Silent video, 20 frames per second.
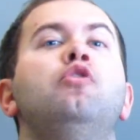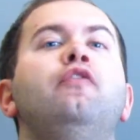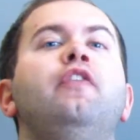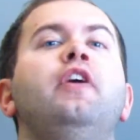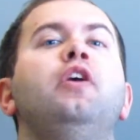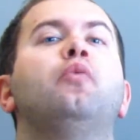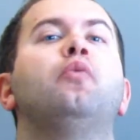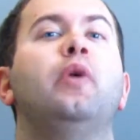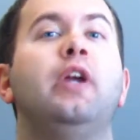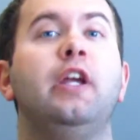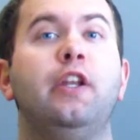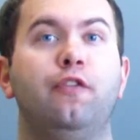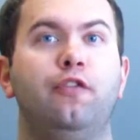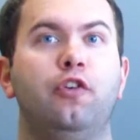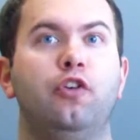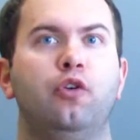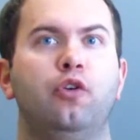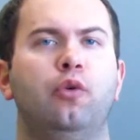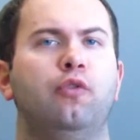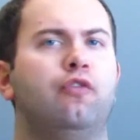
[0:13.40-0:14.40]
movie
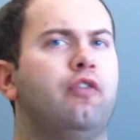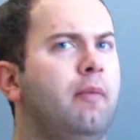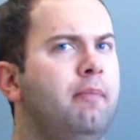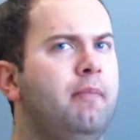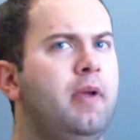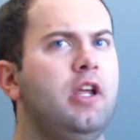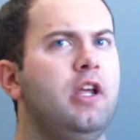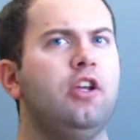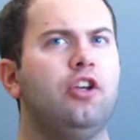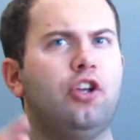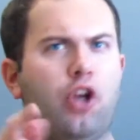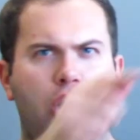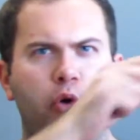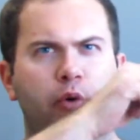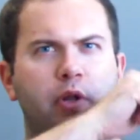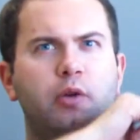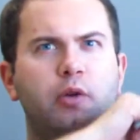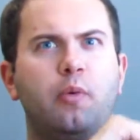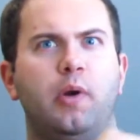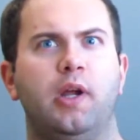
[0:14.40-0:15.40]
review from me,
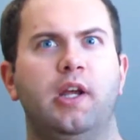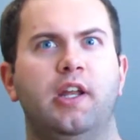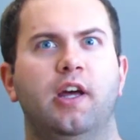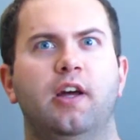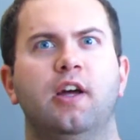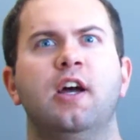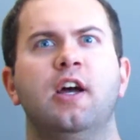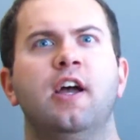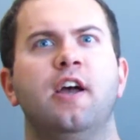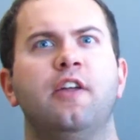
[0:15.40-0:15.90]
Cody Reed.